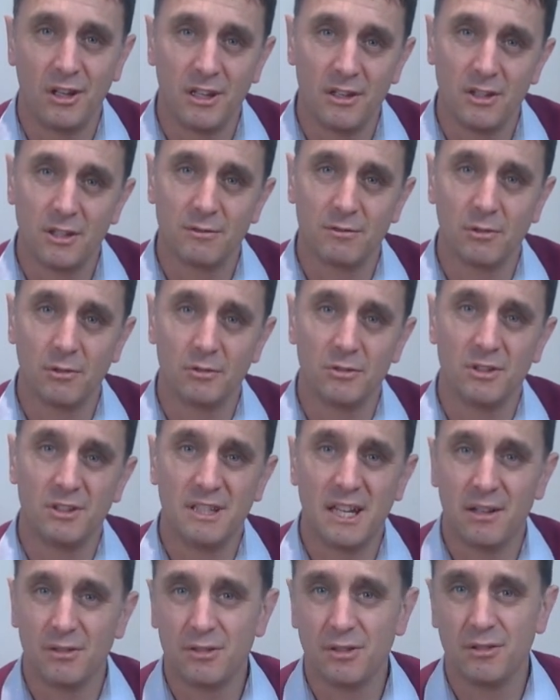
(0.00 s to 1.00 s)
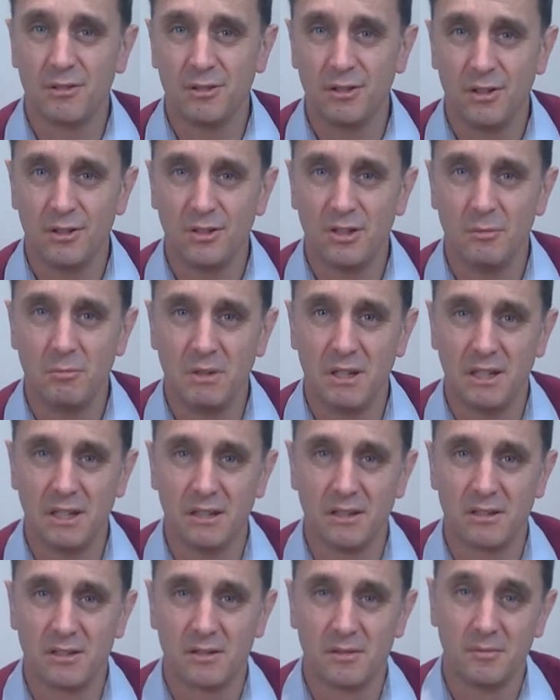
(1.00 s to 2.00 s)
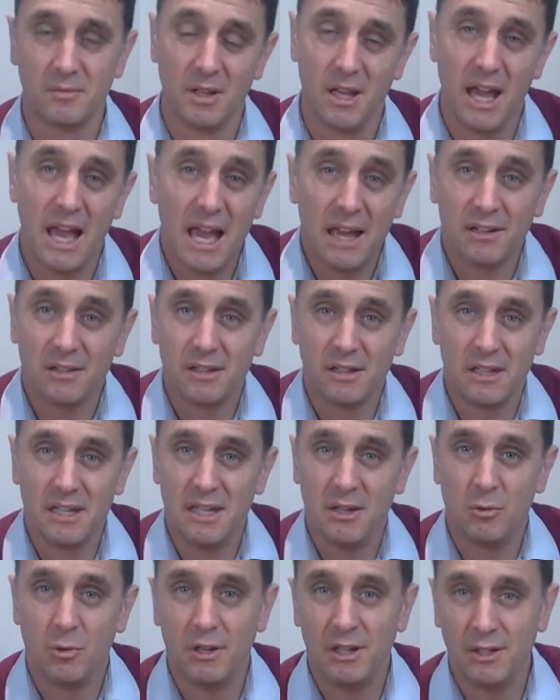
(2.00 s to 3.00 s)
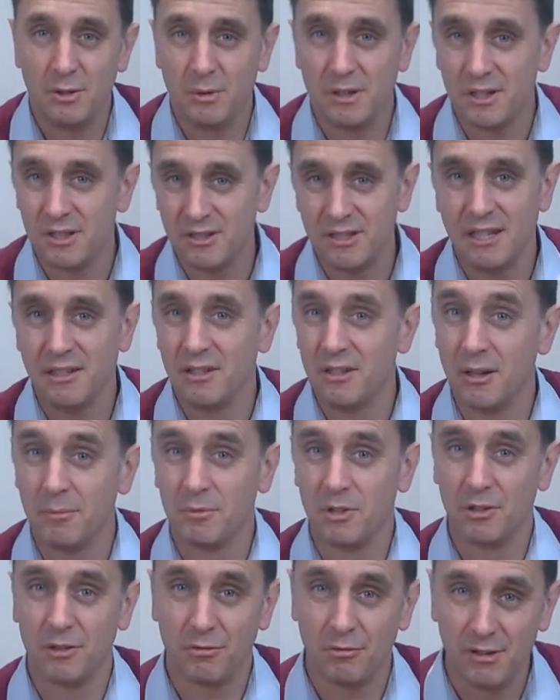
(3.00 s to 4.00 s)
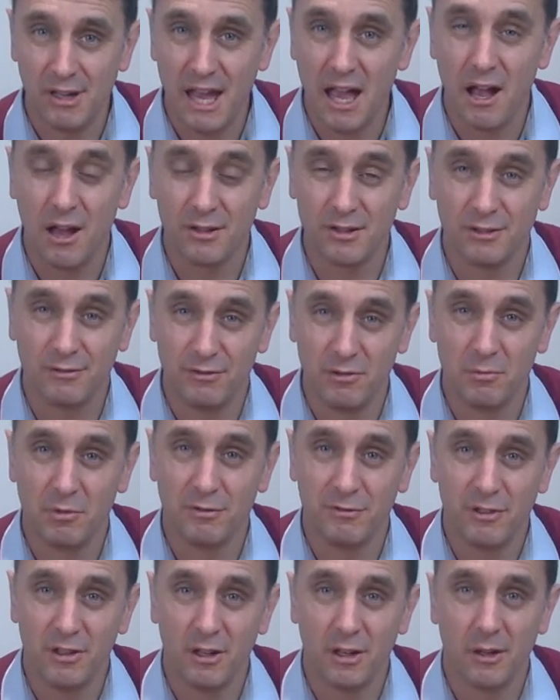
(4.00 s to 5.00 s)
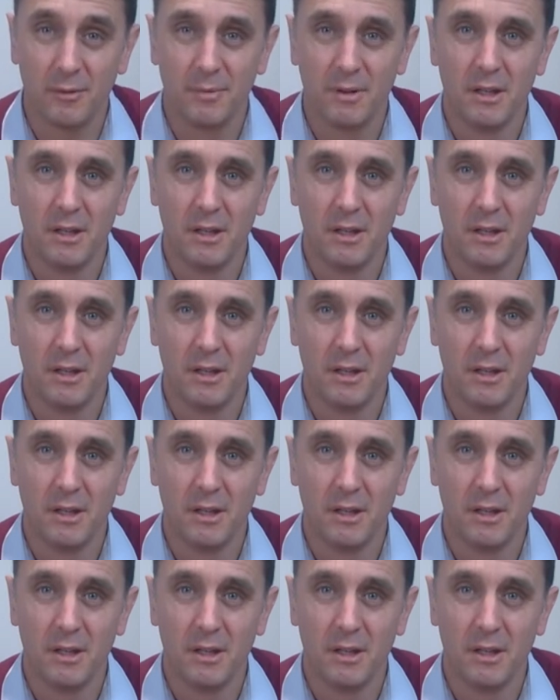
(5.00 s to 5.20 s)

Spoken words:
interval to down to 30 minutes. And equally to extend it up to 3 hours if you prefer.